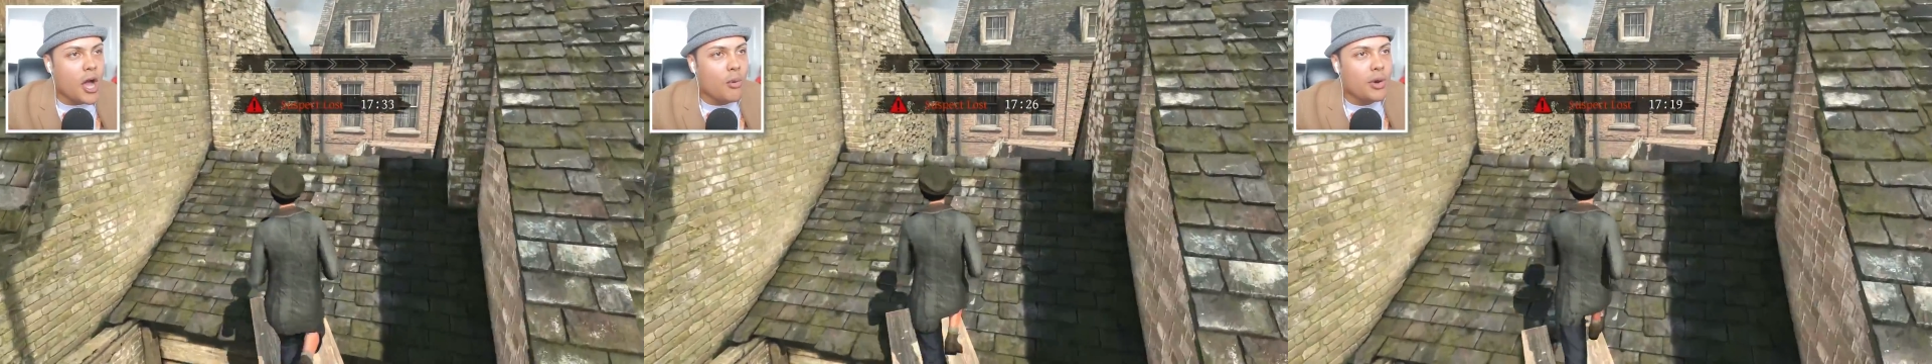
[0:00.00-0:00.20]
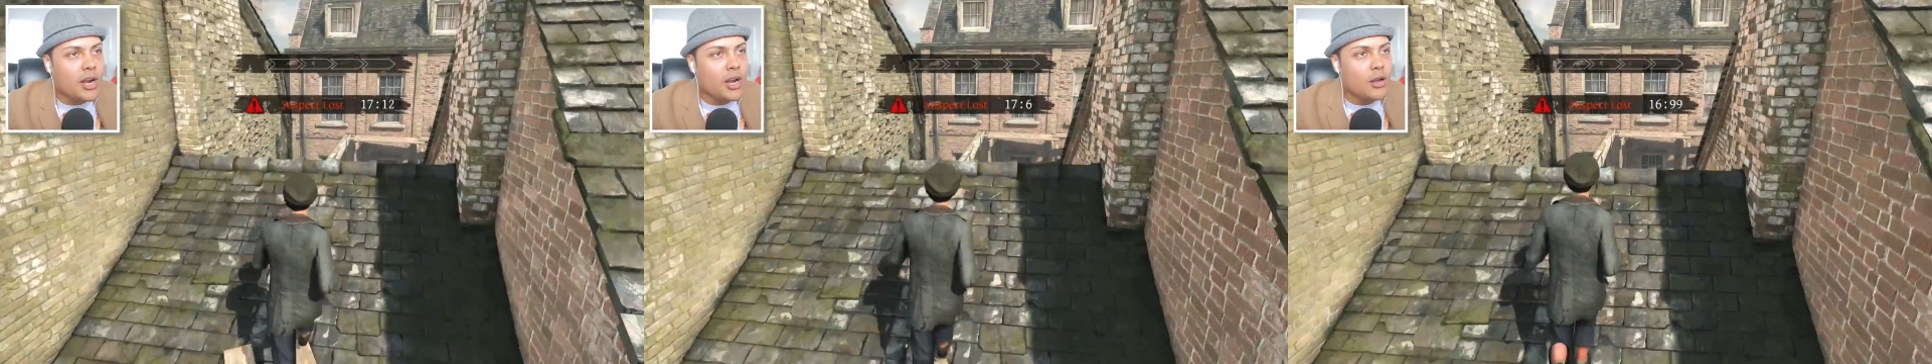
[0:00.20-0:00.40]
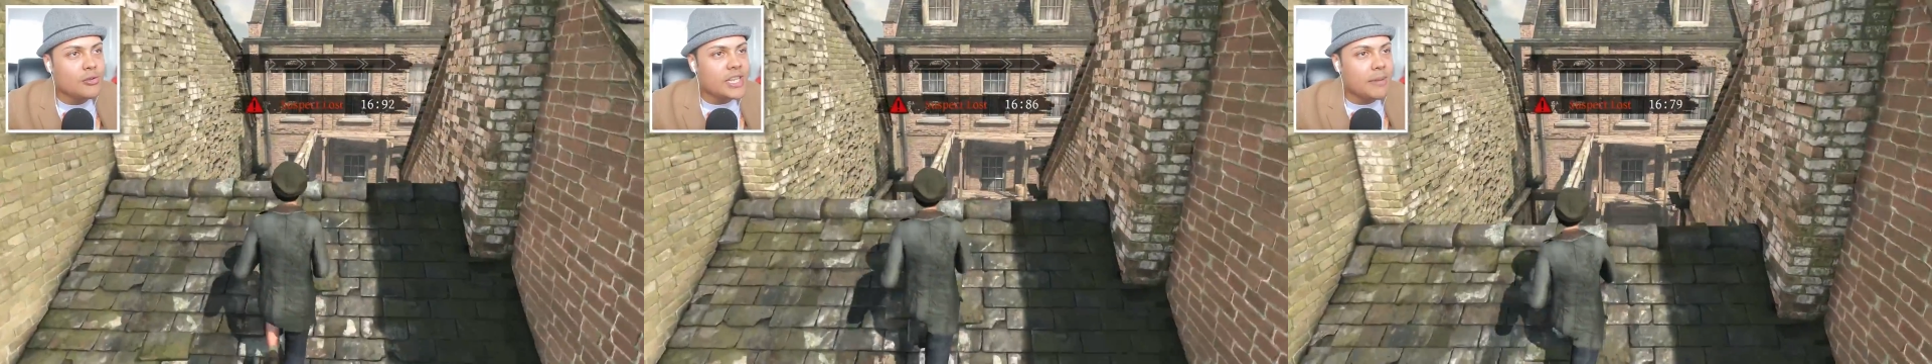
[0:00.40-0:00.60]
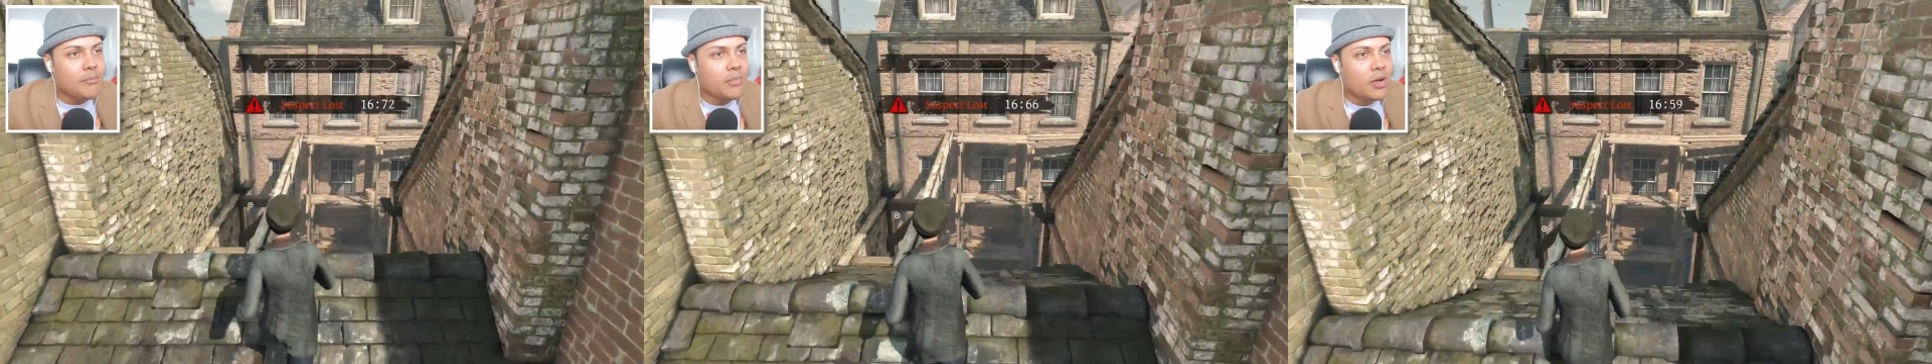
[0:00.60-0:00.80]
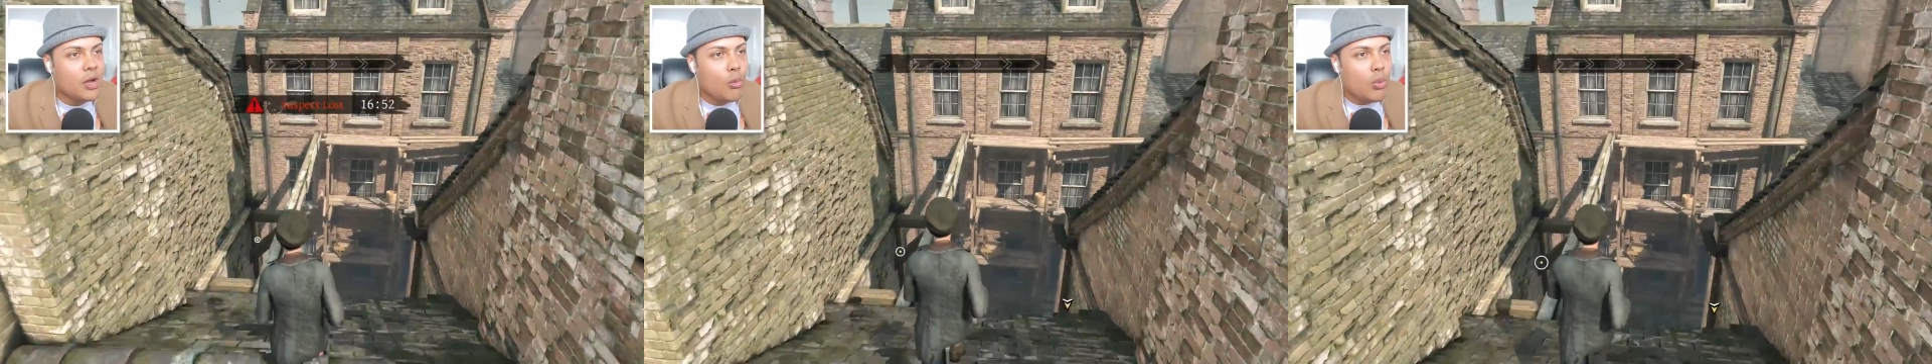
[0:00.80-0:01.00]
We're gonna lose him.
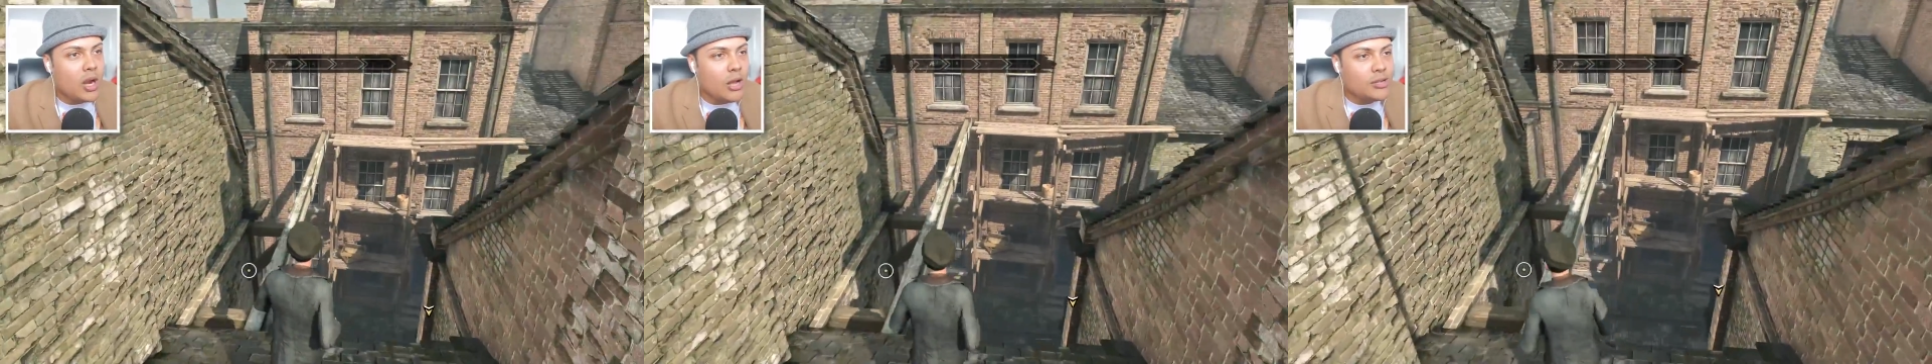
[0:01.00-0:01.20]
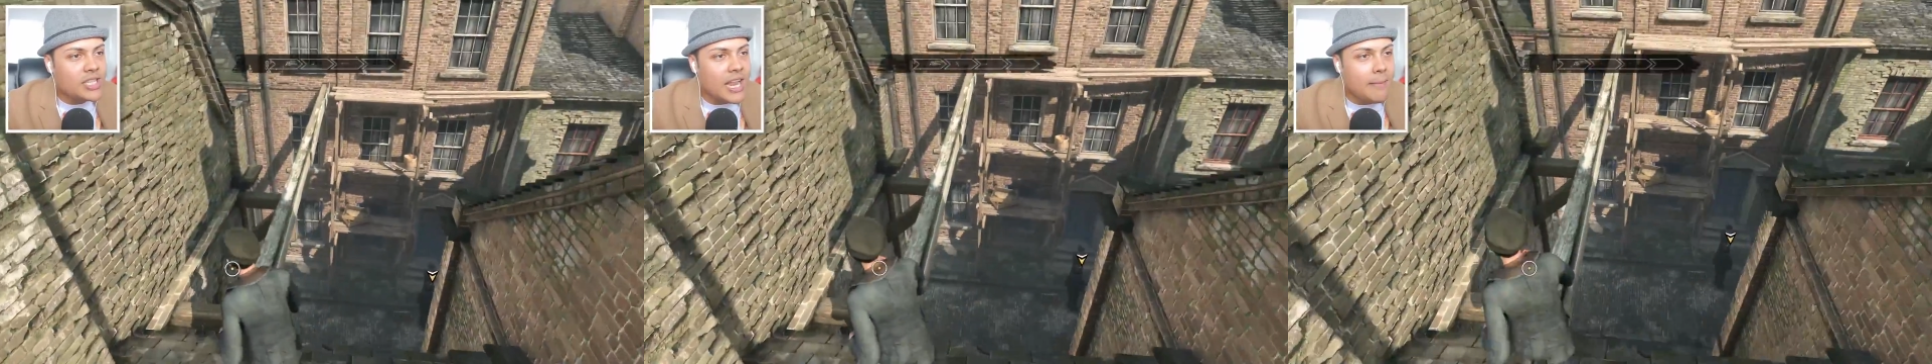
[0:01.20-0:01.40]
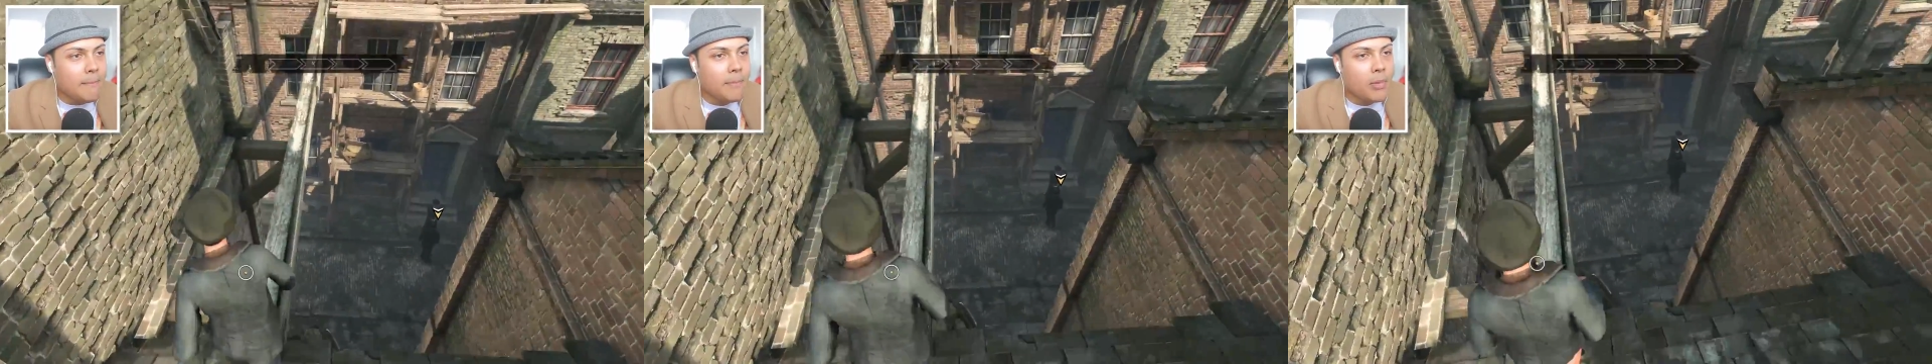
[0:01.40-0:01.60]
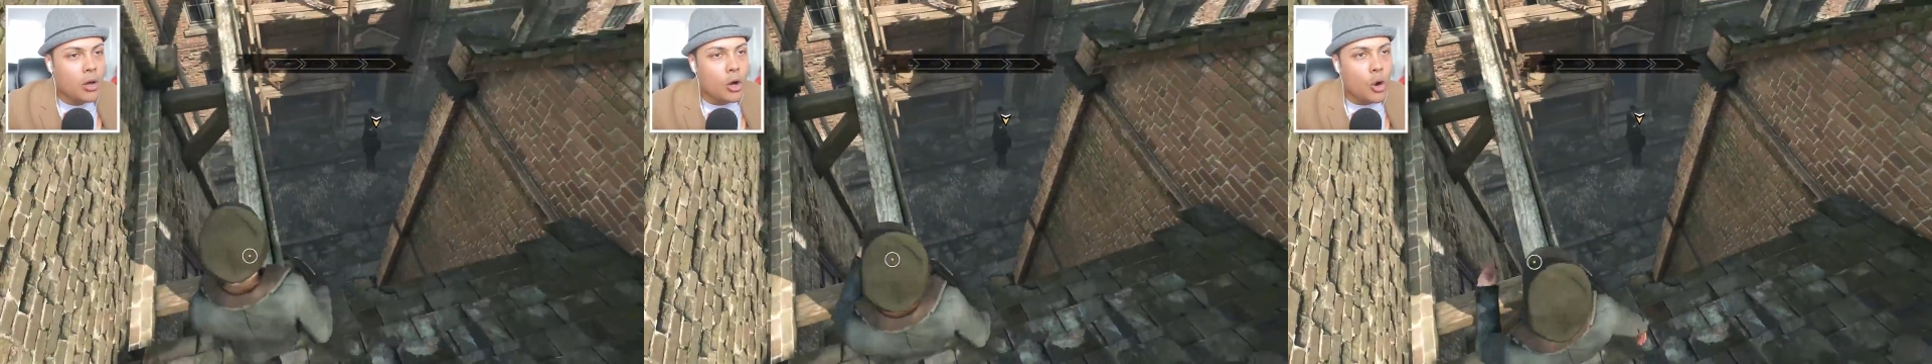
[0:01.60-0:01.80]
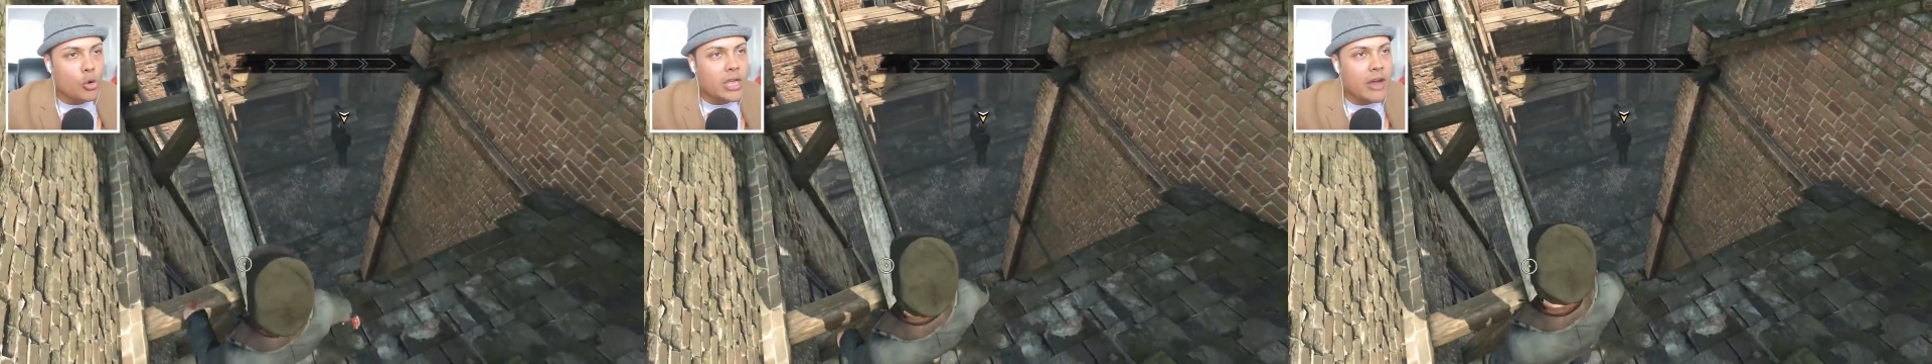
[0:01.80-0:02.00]
We're losing him.
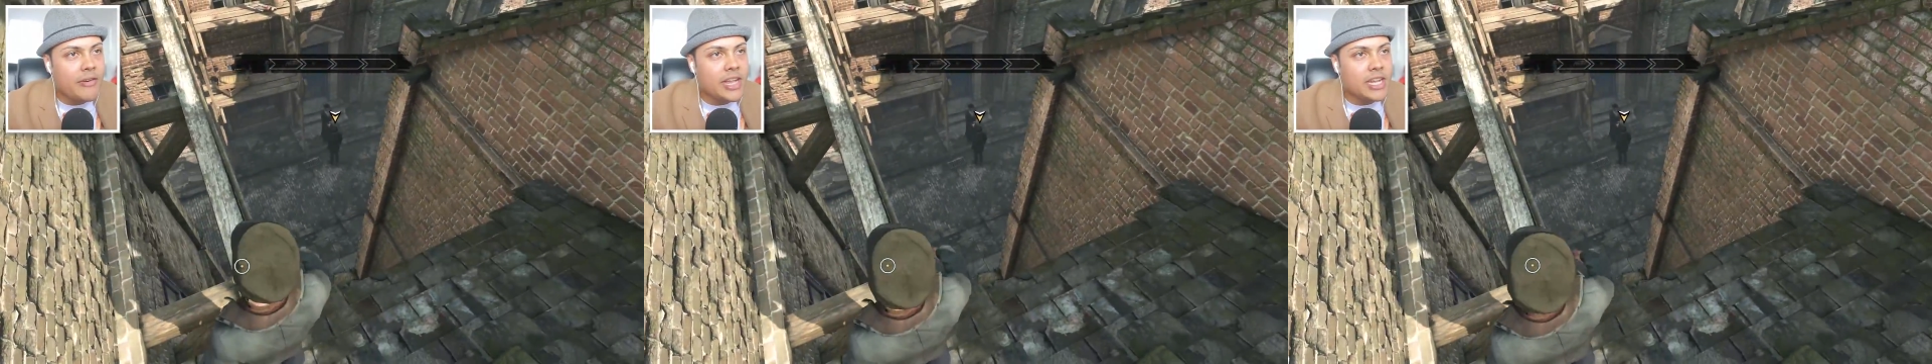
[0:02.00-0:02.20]
Oh, there he